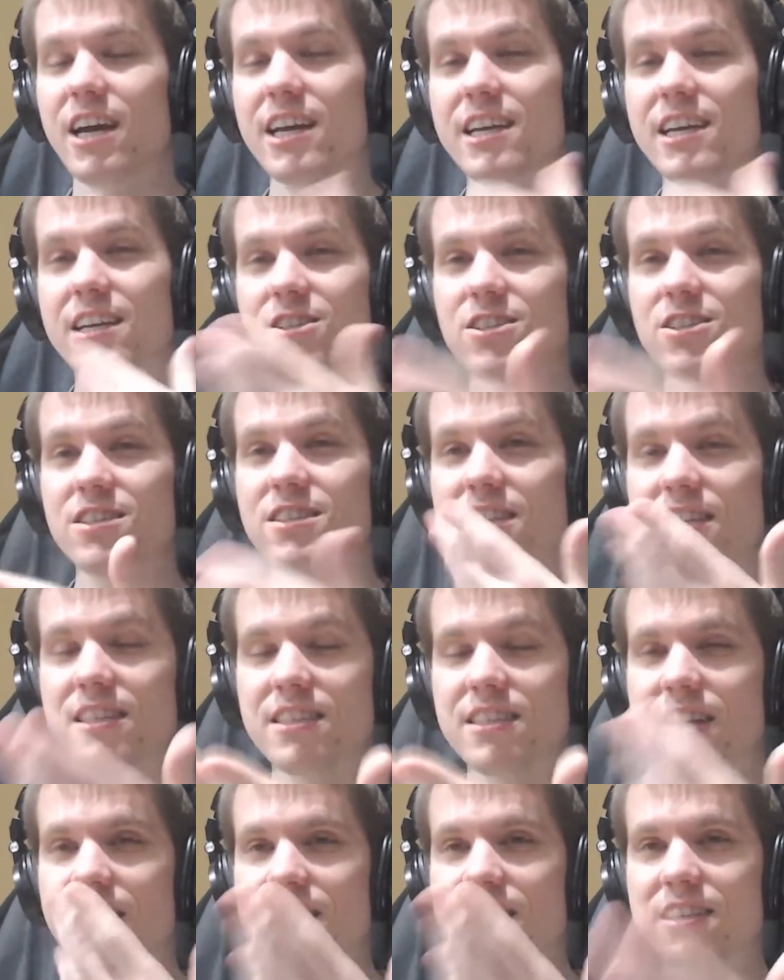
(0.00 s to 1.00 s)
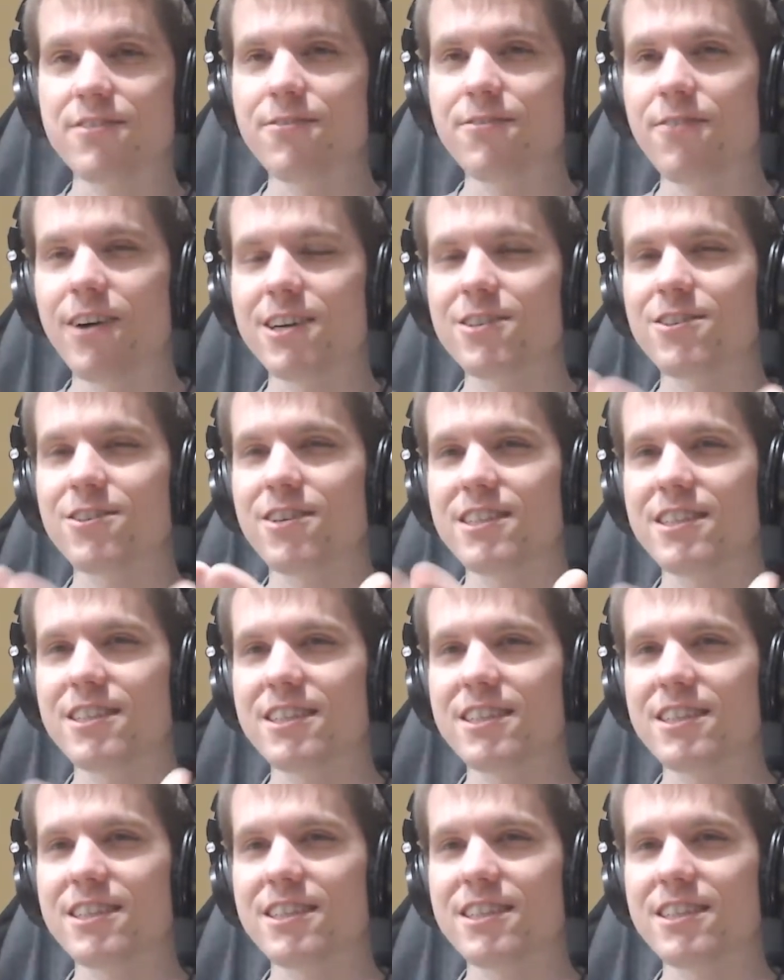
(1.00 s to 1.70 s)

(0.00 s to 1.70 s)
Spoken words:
I can just extract this function,